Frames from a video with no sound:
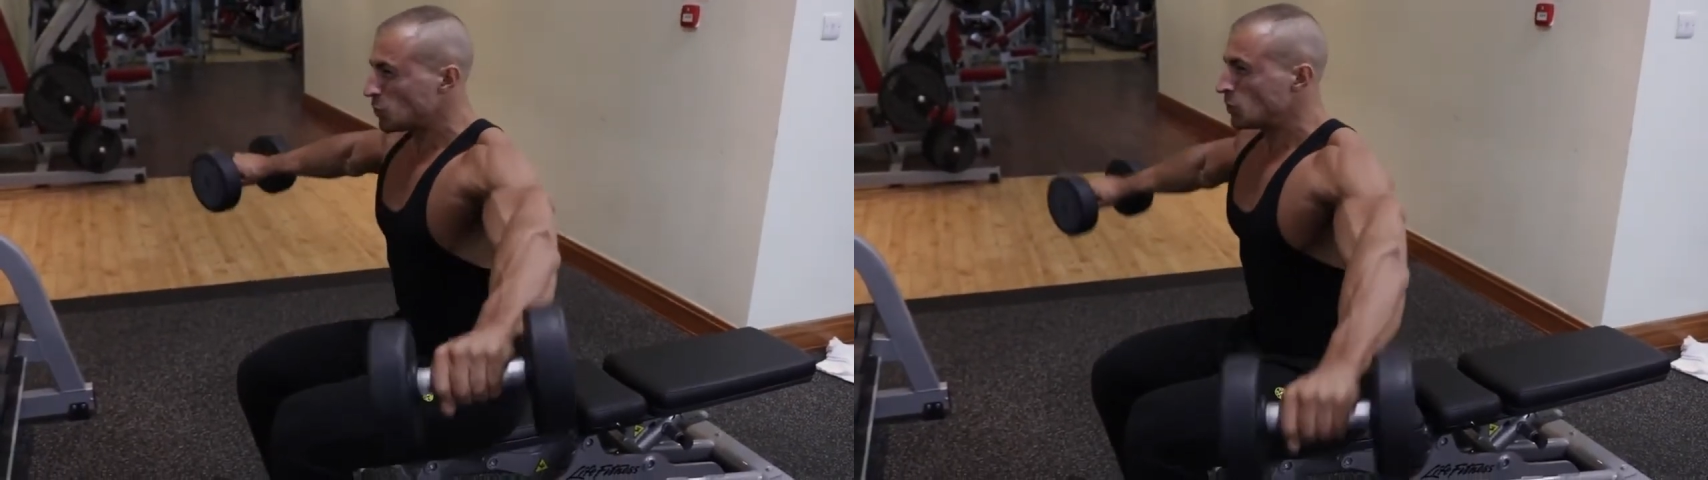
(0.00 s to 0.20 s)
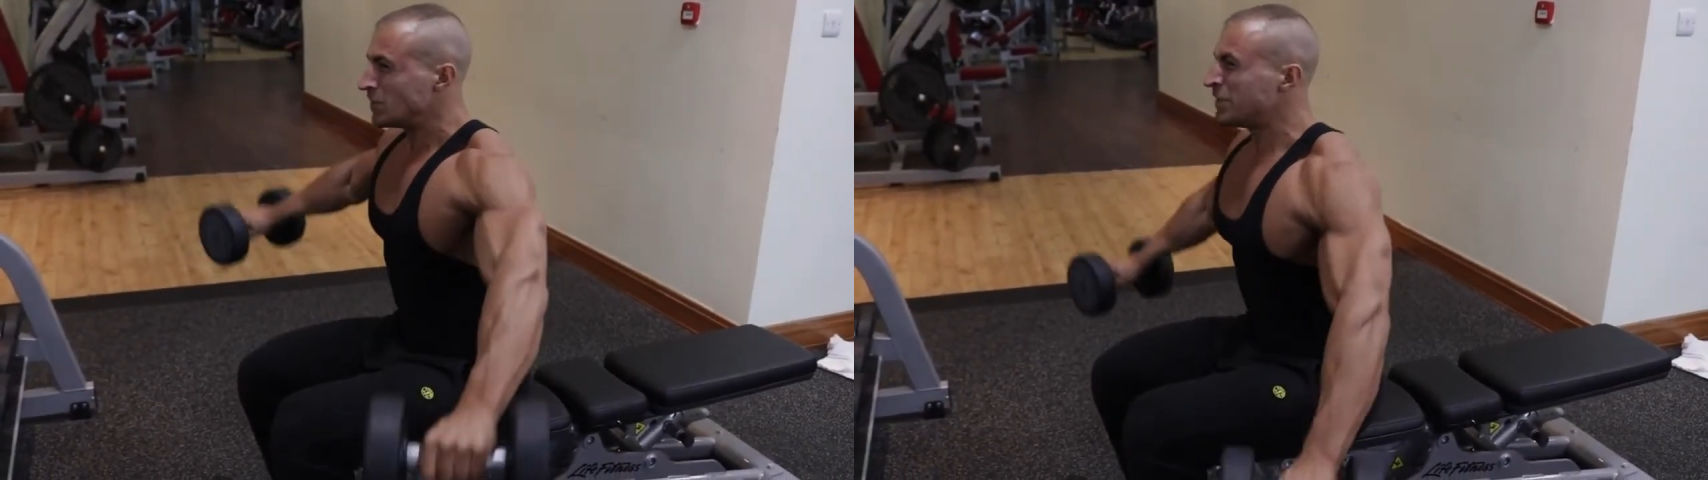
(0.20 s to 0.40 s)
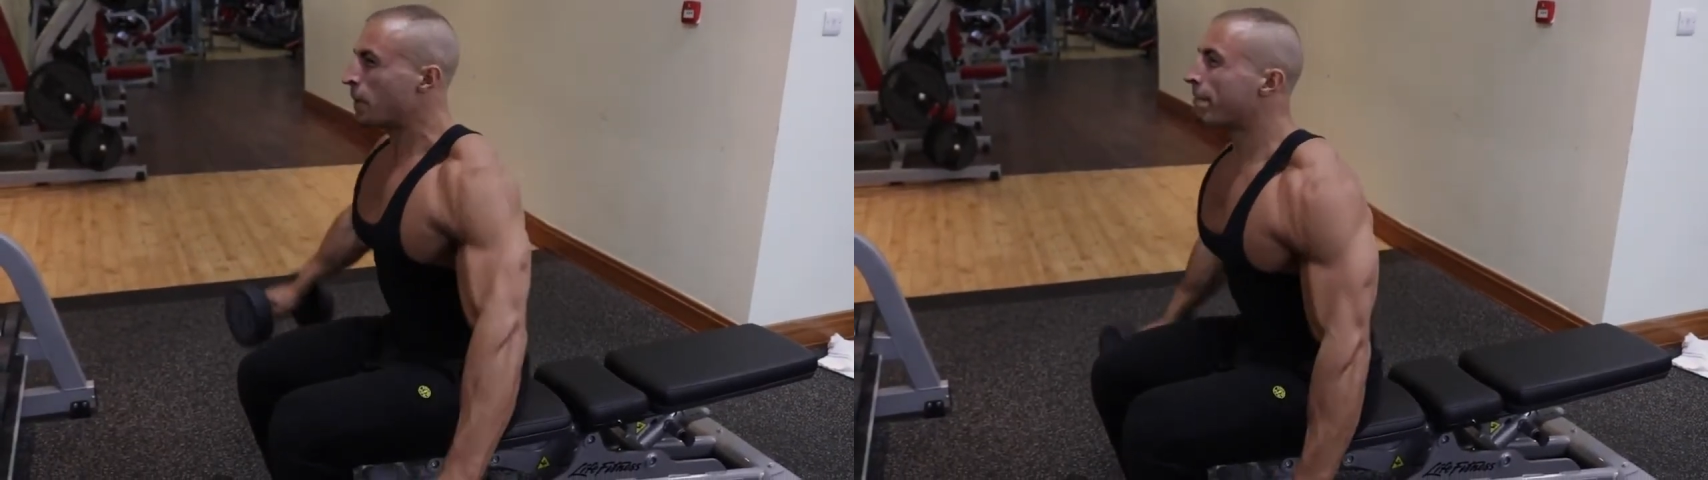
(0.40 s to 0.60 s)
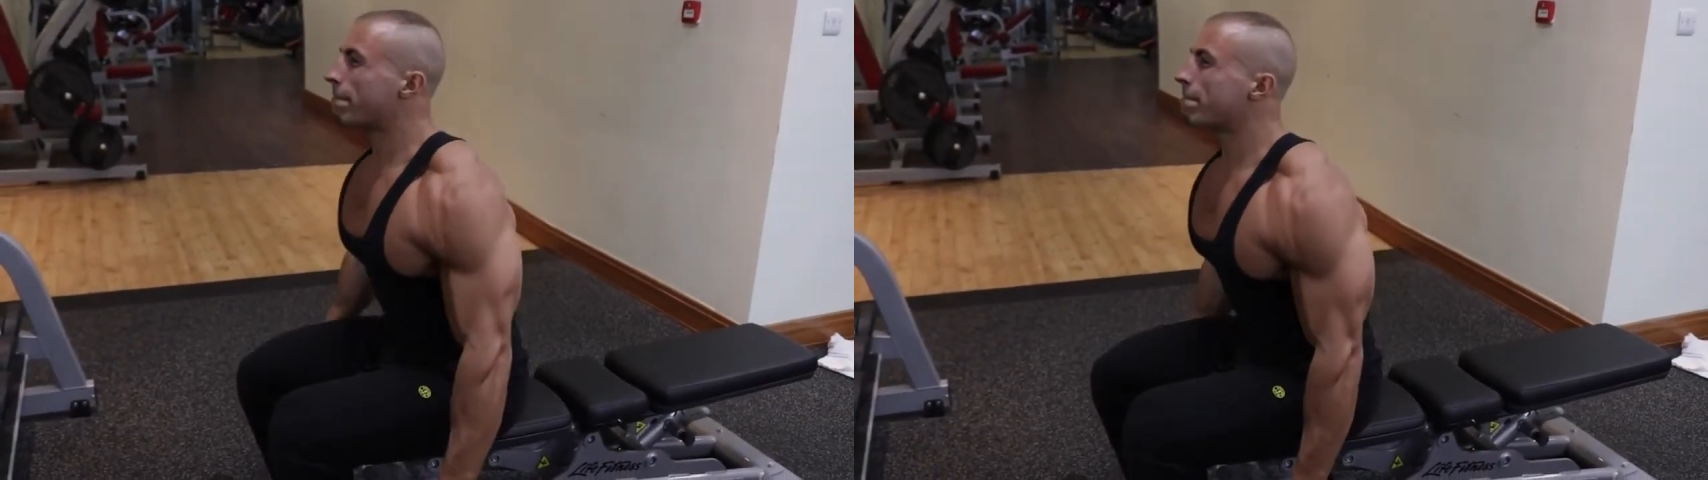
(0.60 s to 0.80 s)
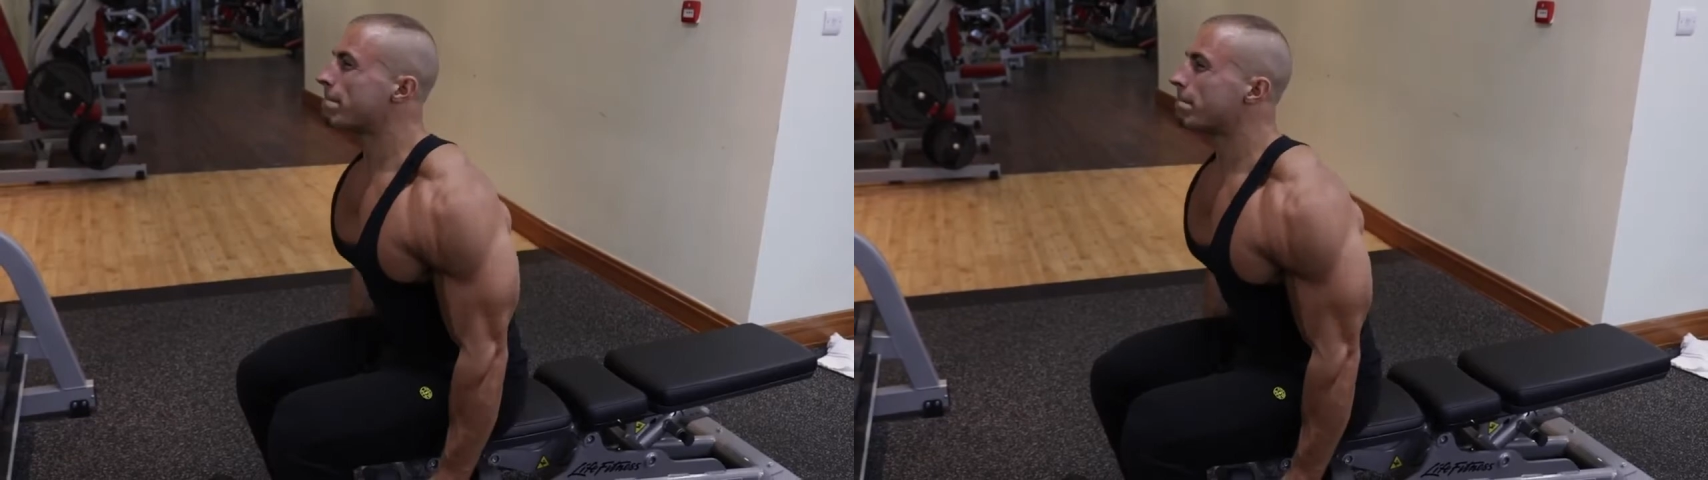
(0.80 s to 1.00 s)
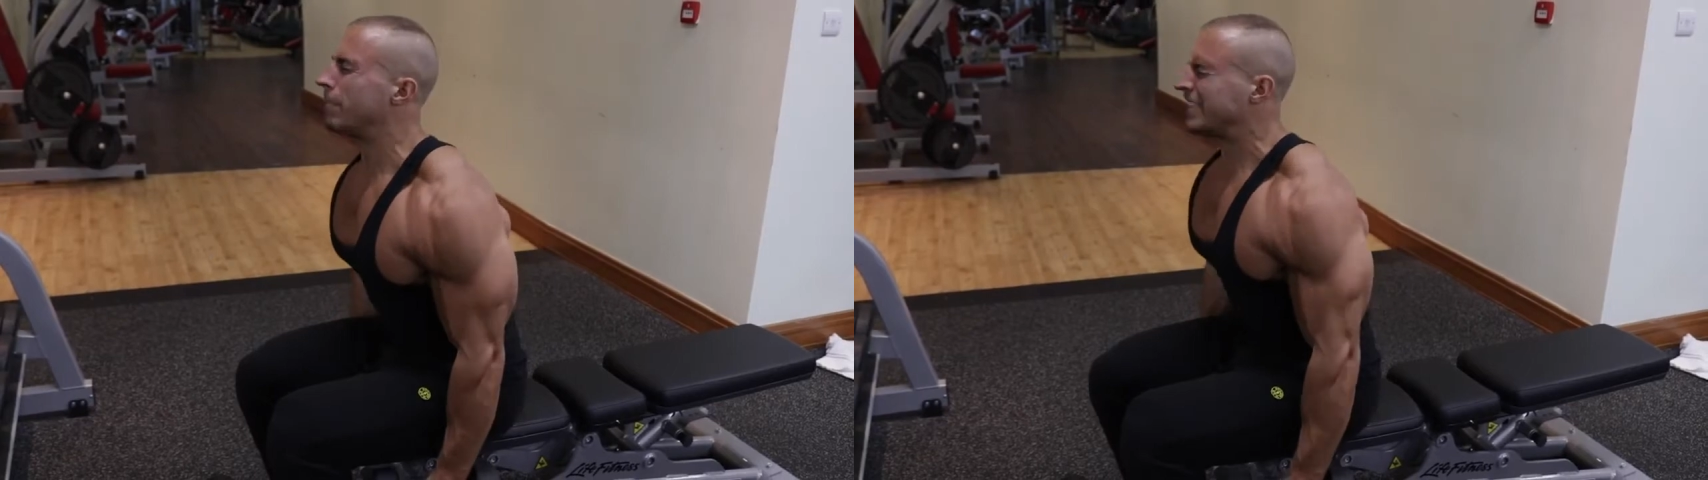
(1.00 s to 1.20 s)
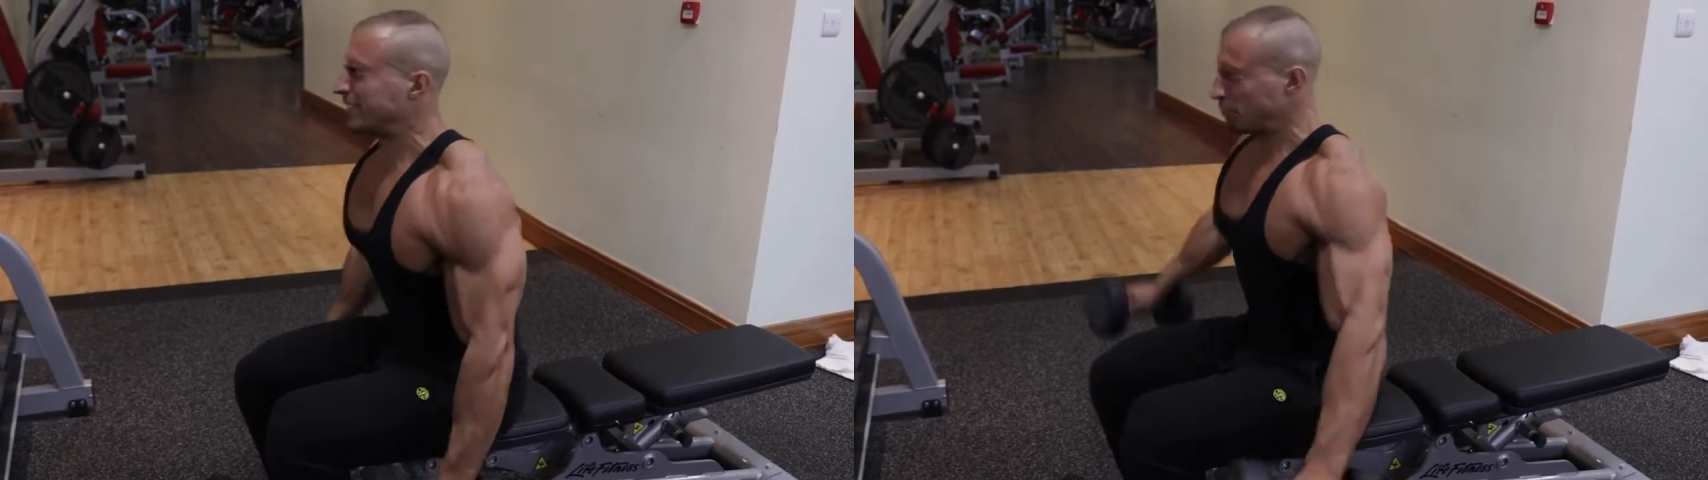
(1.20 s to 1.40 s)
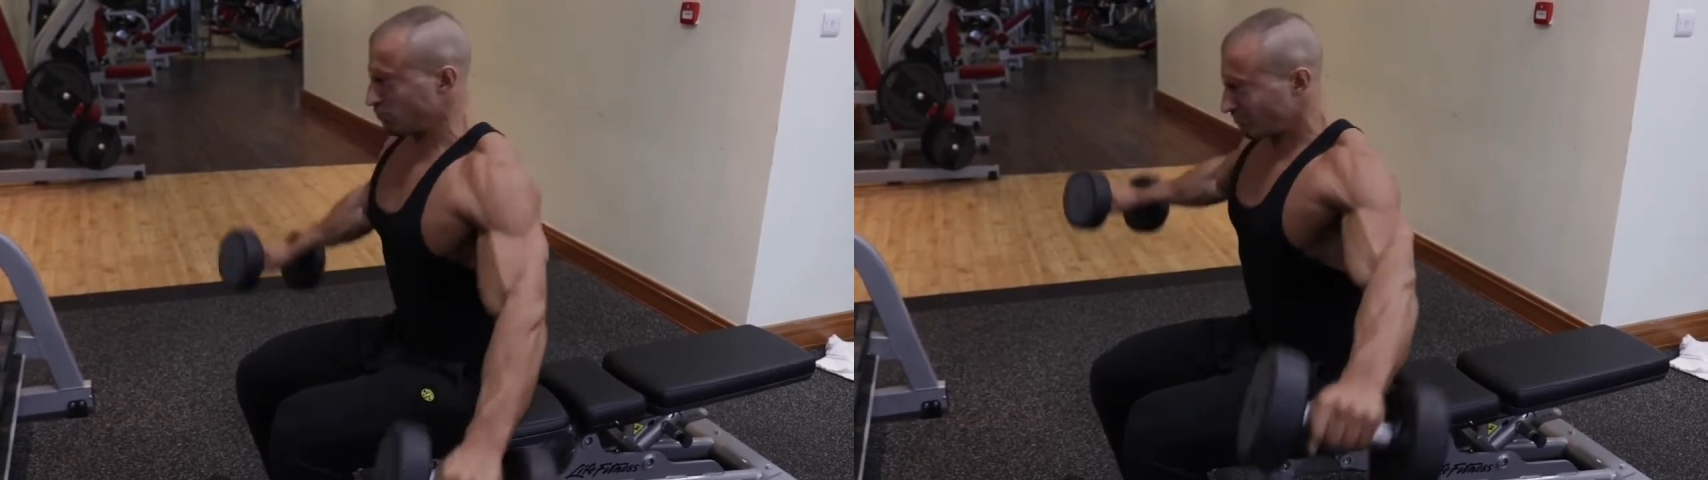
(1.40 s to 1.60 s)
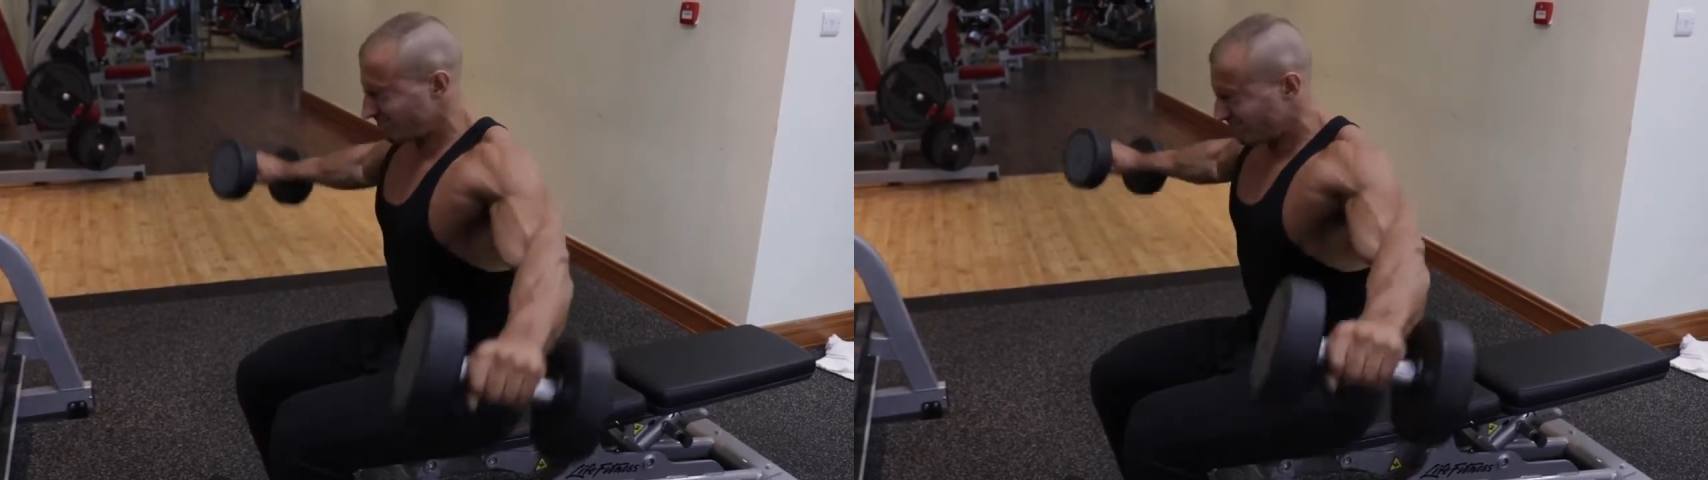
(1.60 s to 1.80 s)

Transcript: So even though